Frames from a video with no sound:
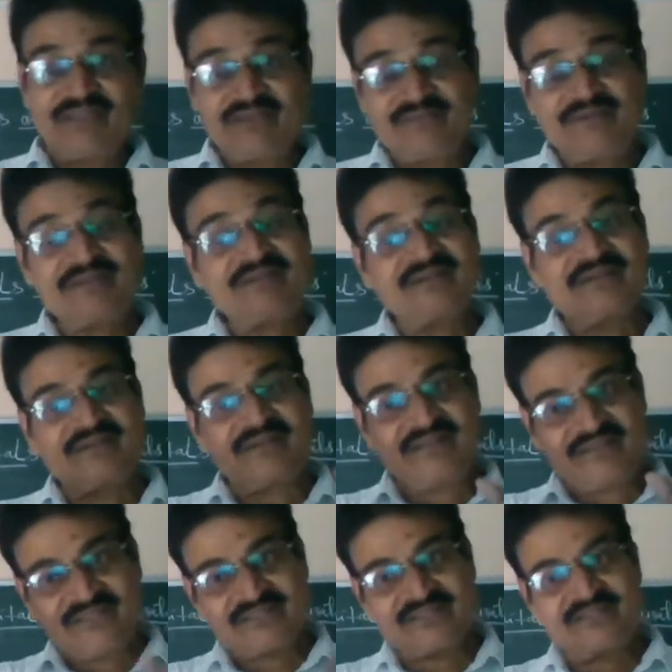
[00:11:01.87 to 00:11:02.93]
even the
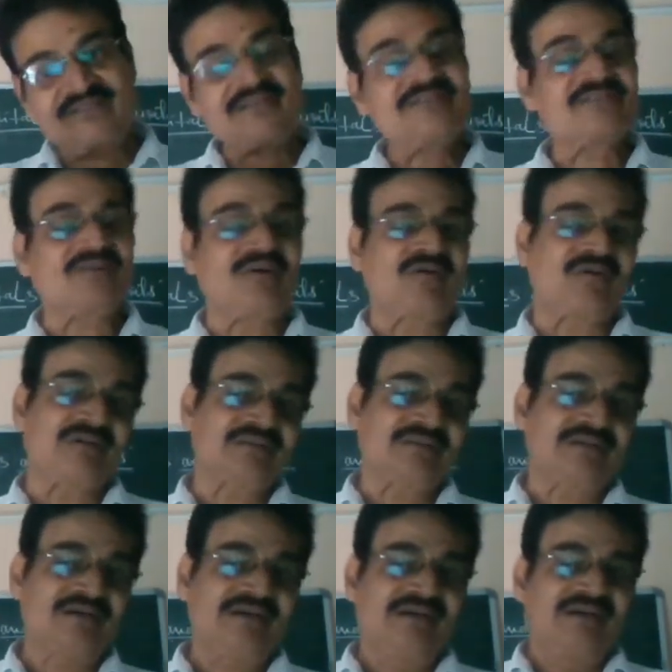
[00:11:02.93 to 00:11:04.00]
Christians or
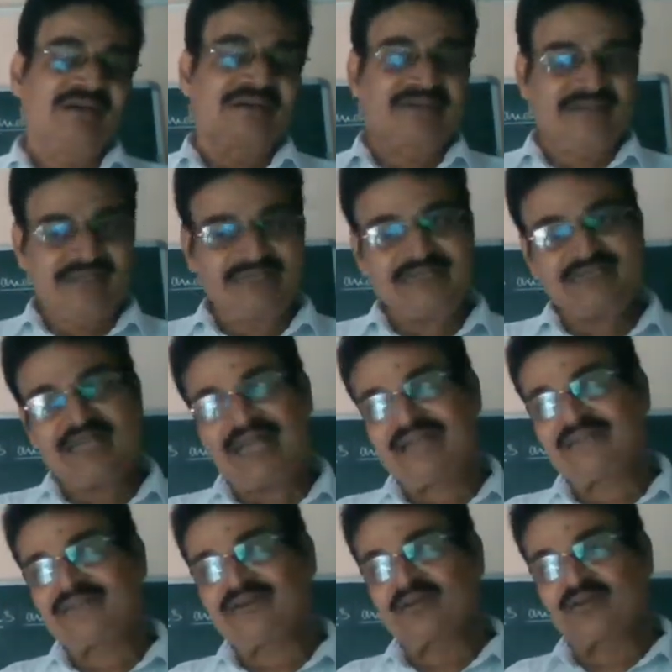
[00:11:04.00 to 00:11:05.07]
the Greek
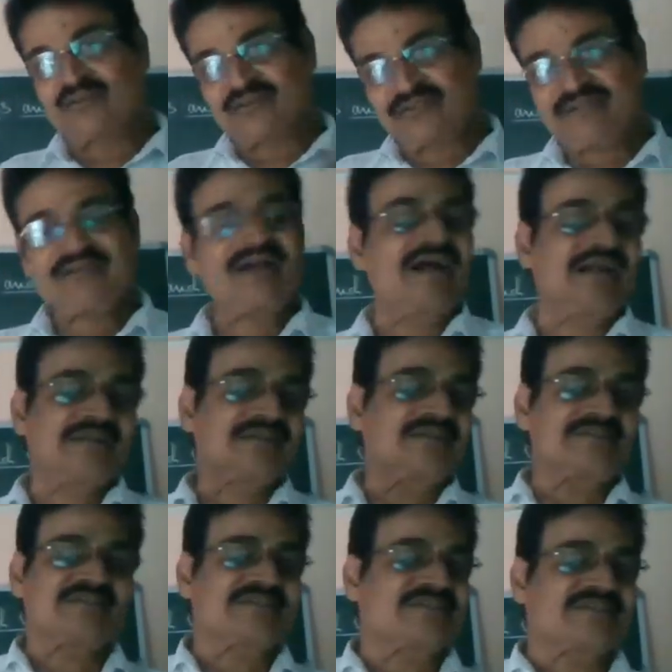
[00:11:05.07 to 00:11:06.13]
and the Gothic
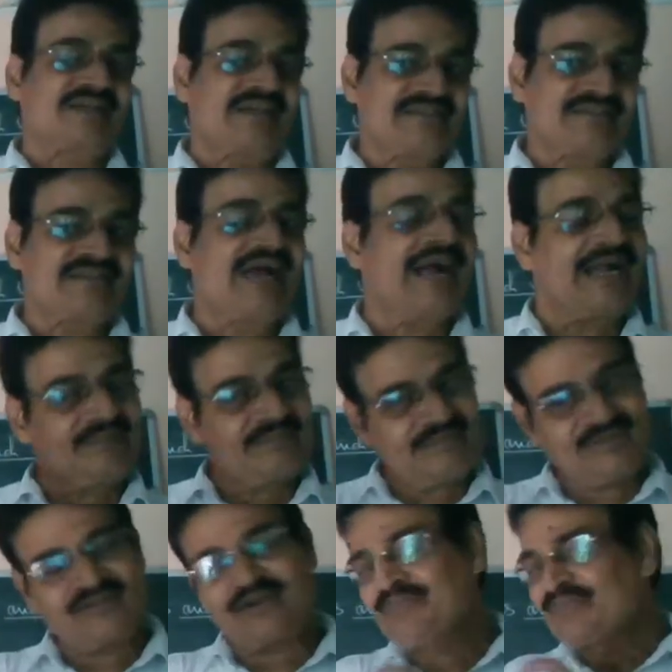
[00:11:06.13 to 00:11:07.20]
articles styles had
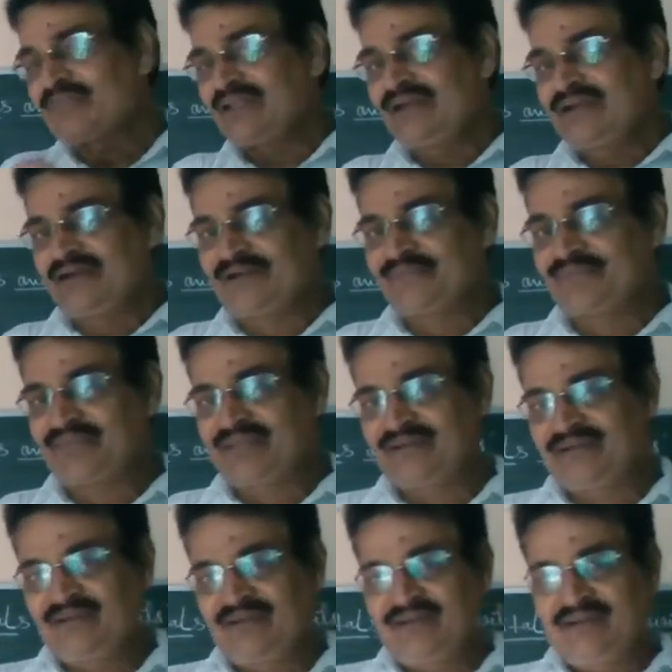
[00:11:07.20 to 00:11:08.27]
been
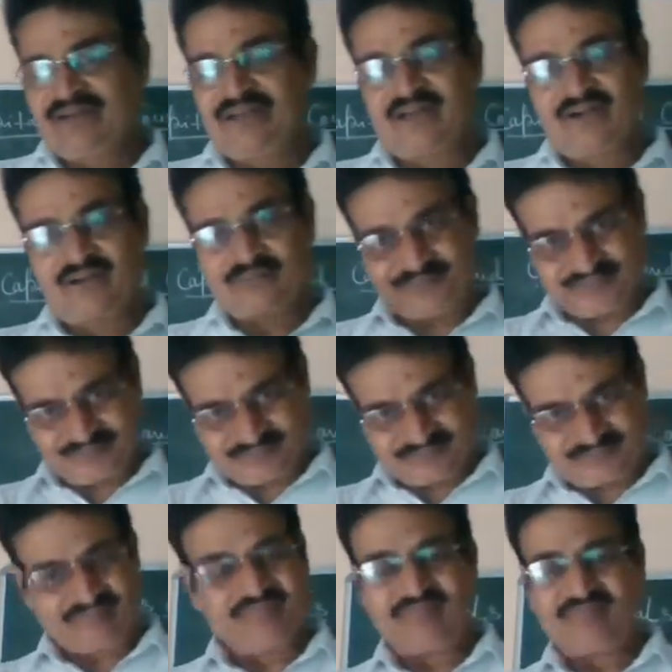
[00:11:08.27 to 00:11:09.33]
now
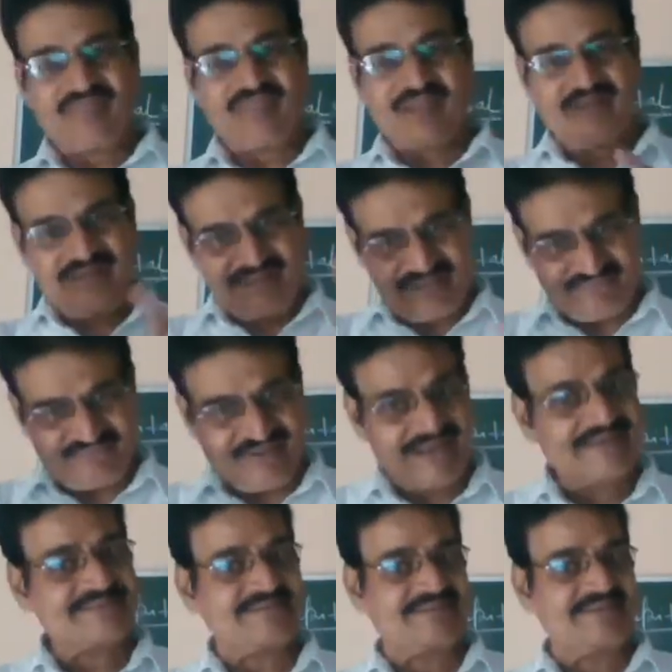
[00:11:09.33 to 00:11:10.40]

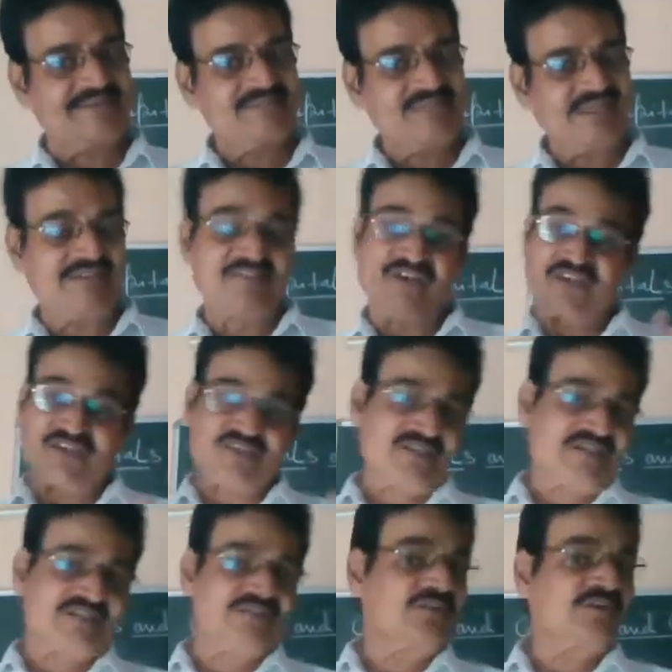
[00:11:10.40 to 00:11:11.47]
reflects in the
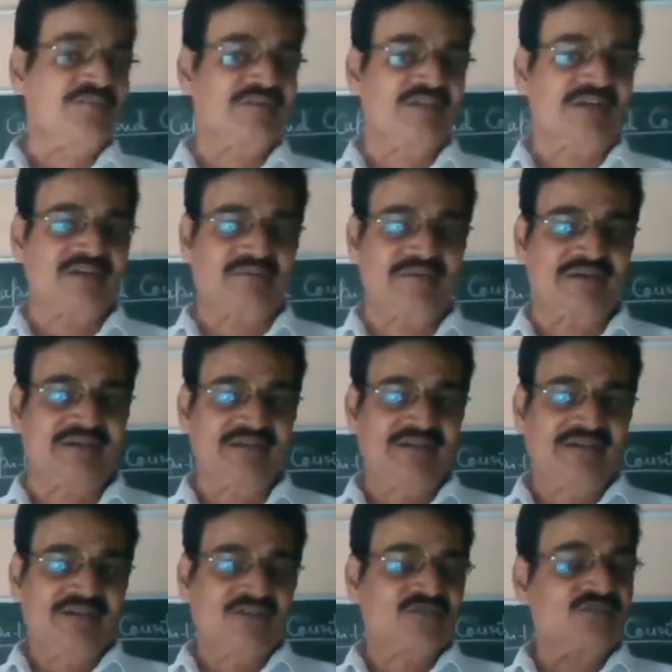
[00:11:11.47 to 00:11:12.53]
structure of the Akbar.
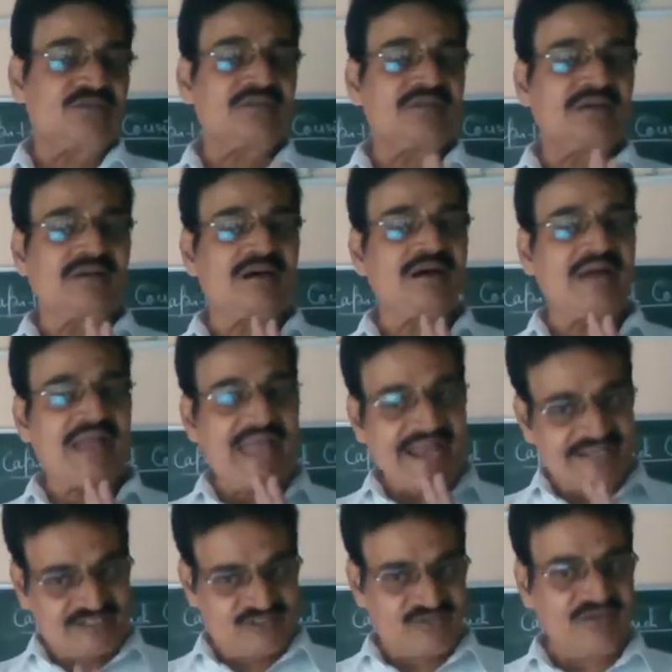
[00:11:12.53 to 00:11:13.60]
So the
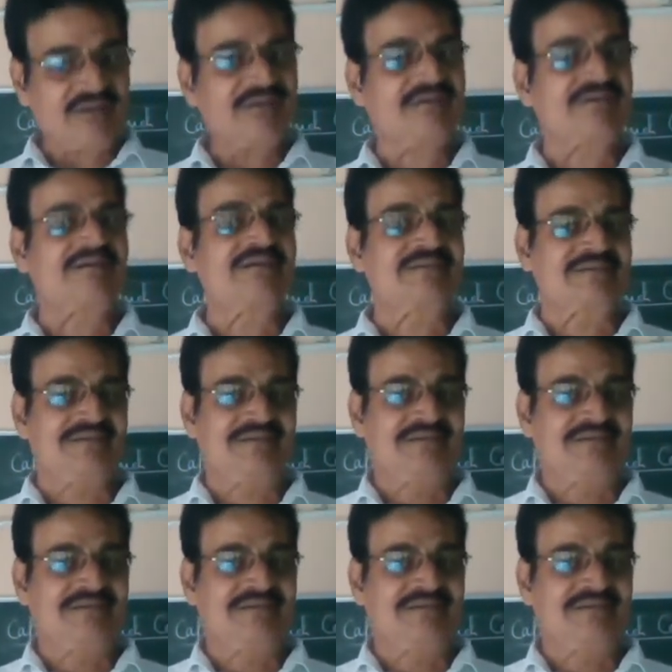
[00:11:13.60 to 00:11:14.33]
actual heart